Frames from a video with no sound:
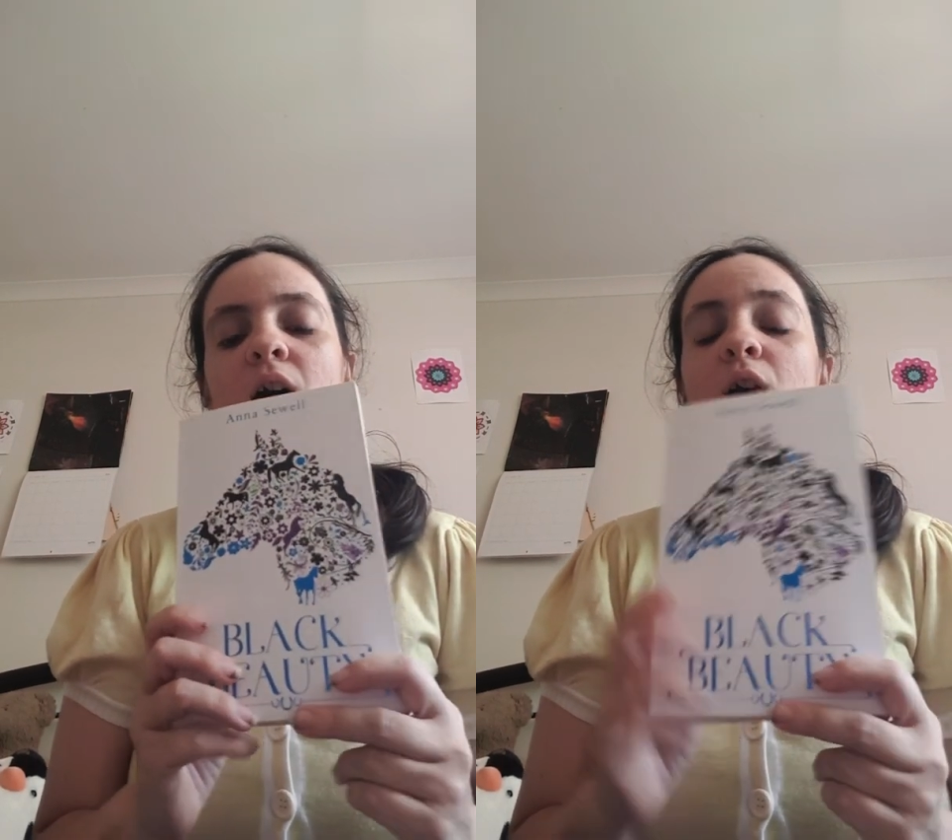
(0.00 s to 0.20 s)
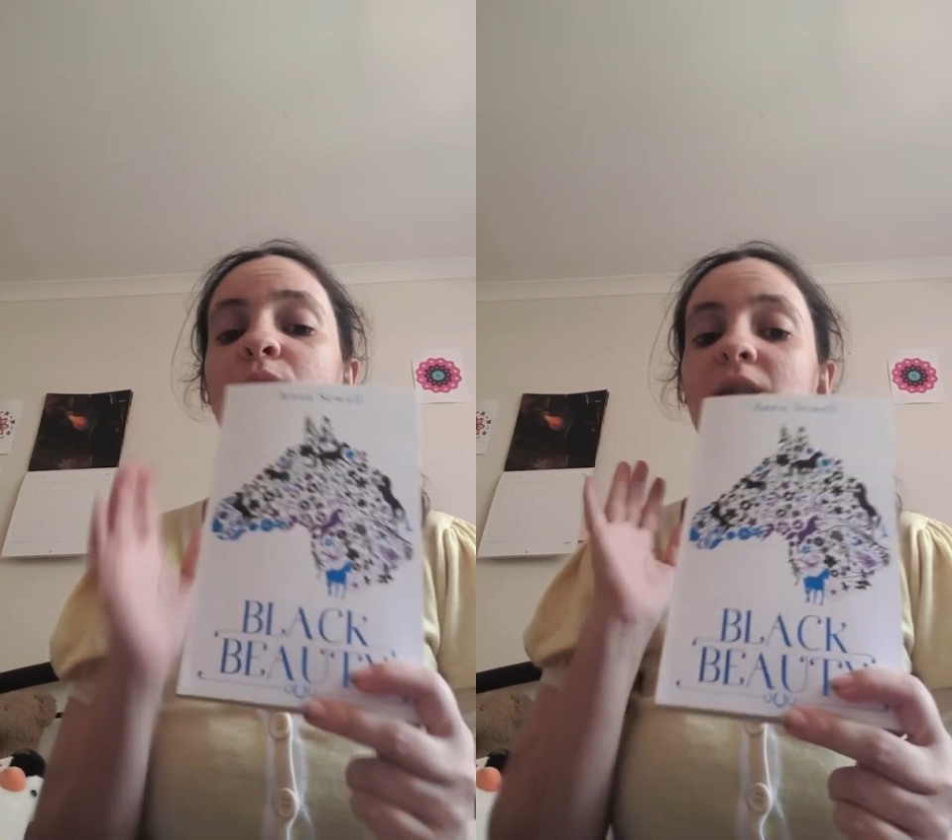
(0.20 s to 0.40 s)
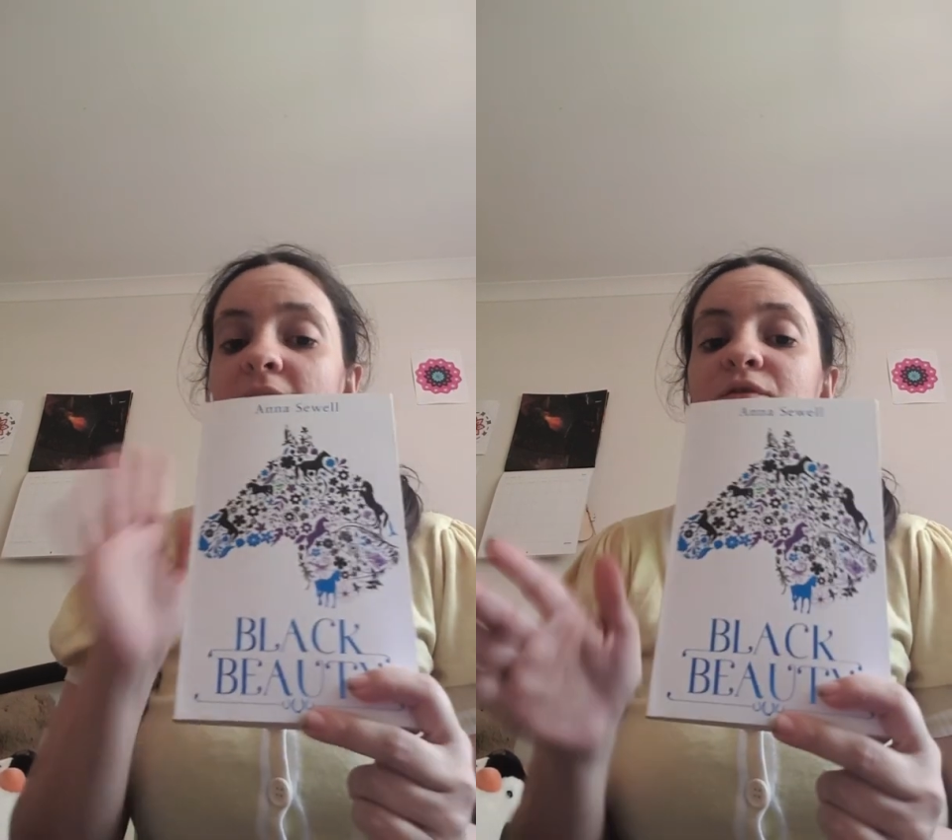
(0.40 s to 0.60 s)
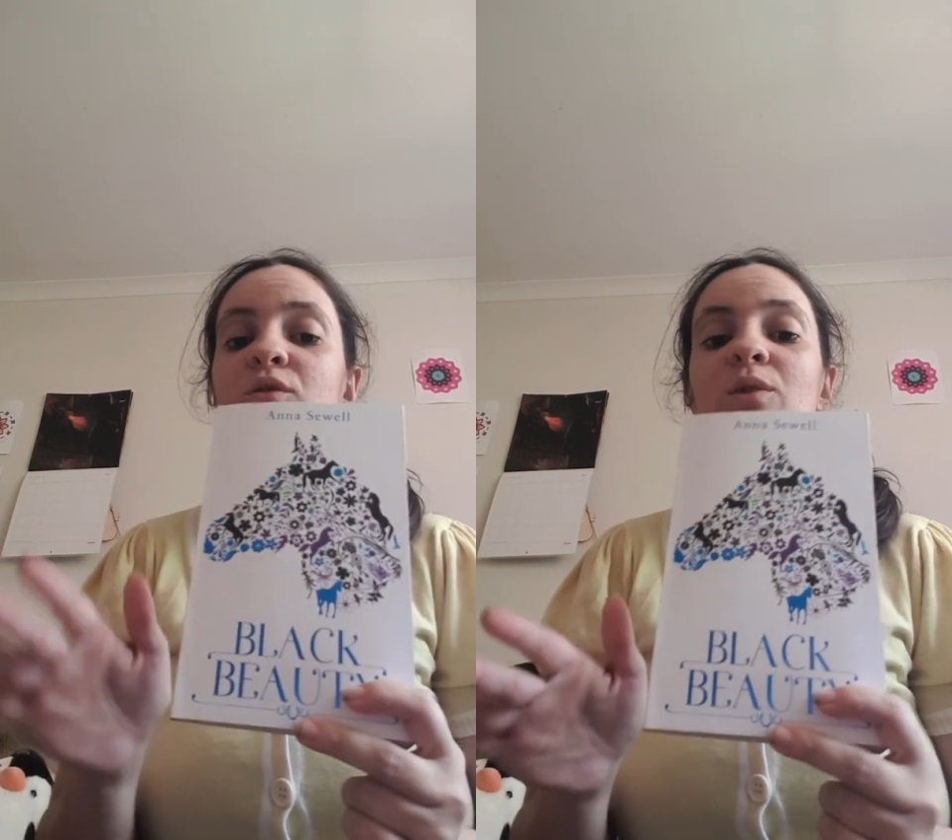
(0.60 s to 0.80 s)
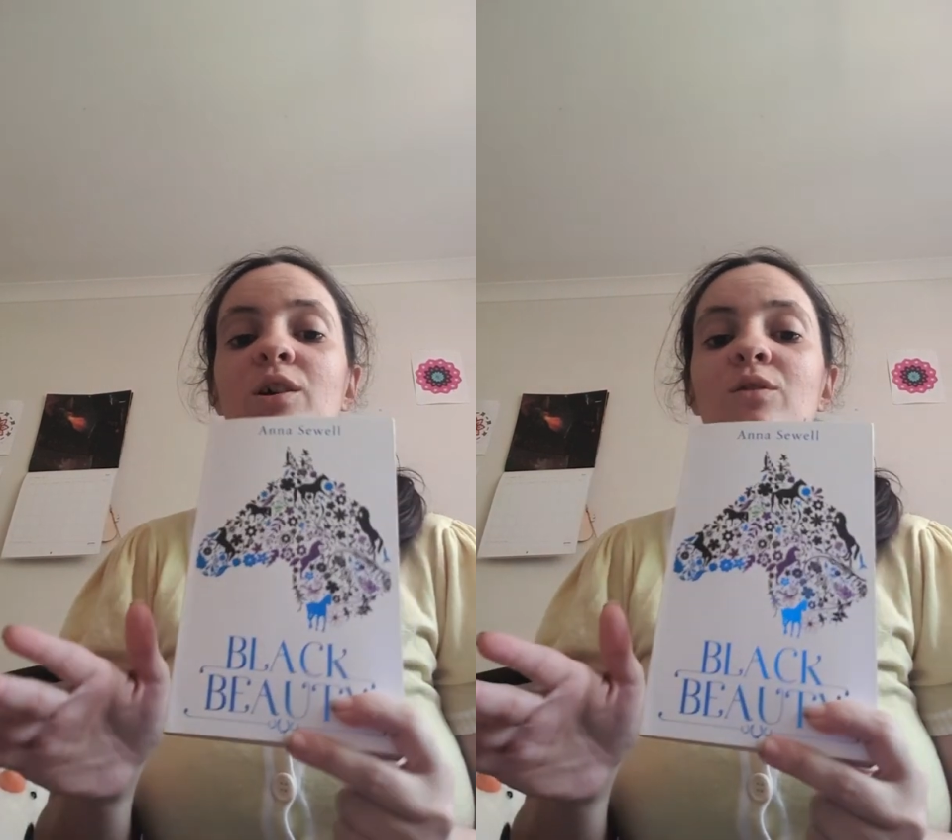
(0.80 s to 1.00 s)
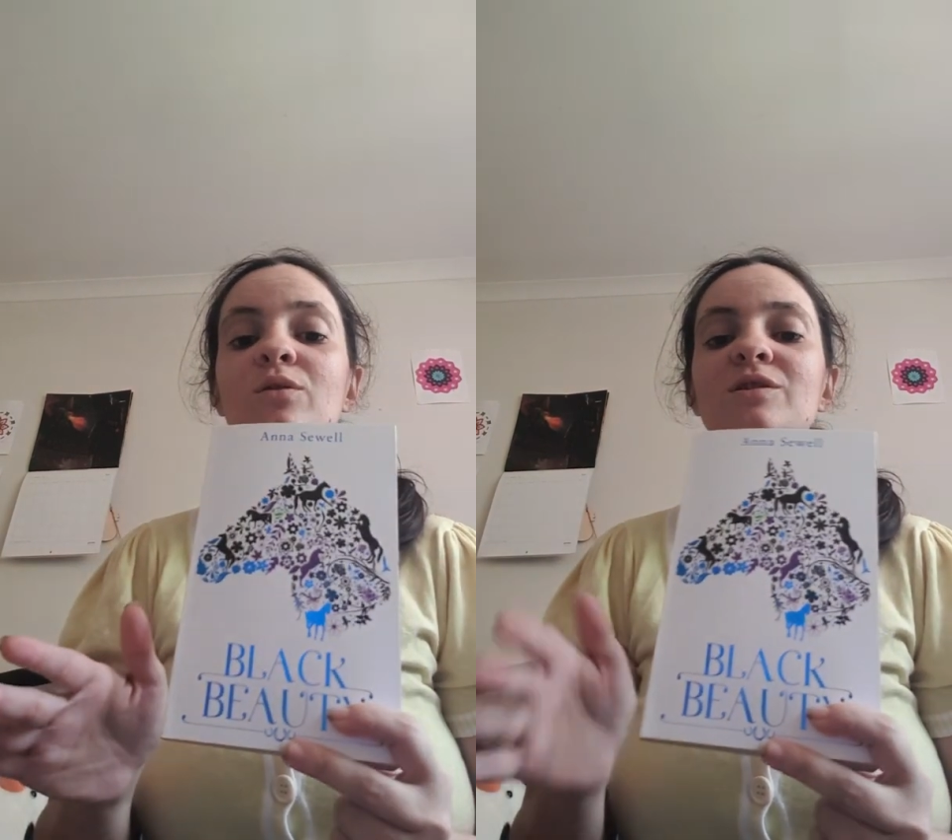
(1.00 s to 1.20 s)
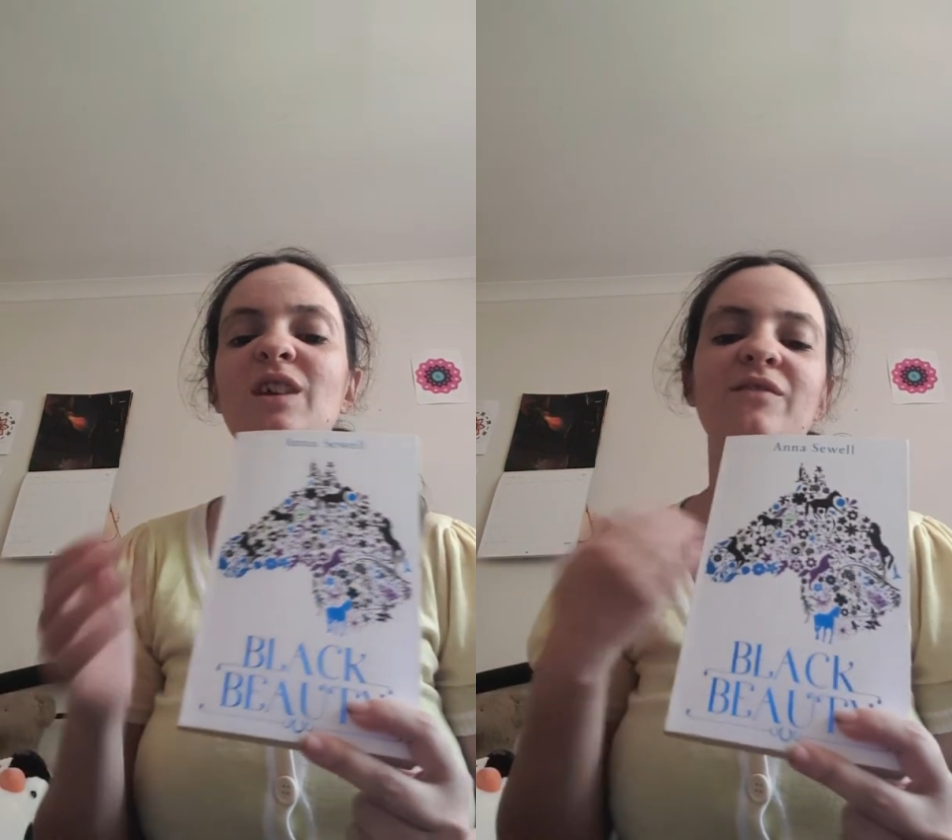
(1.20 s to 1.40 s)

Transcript: I would love to ride a horse.